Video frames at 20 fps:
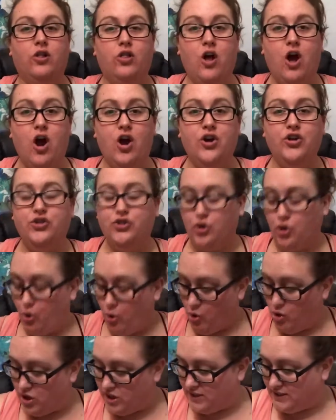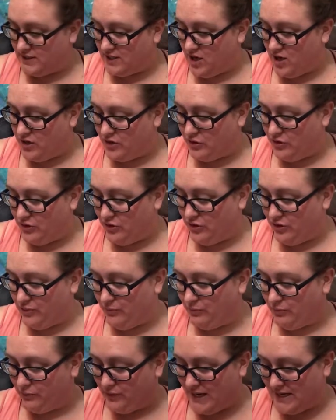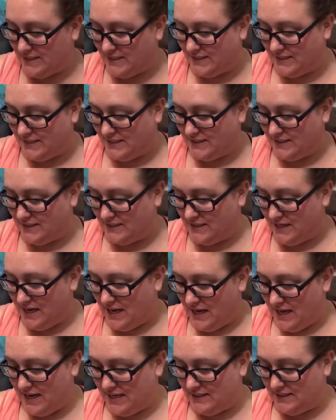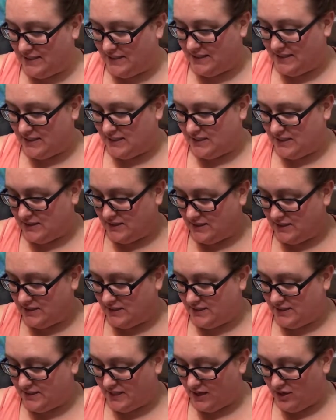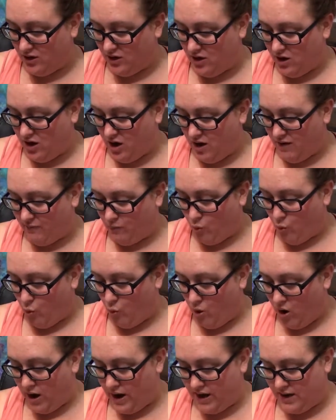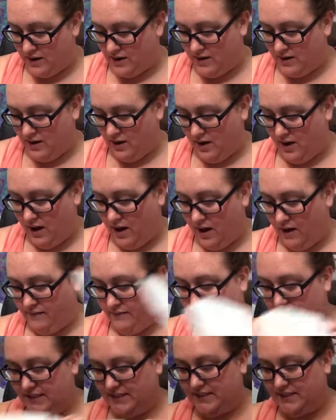large horizontal braces into the center of one of the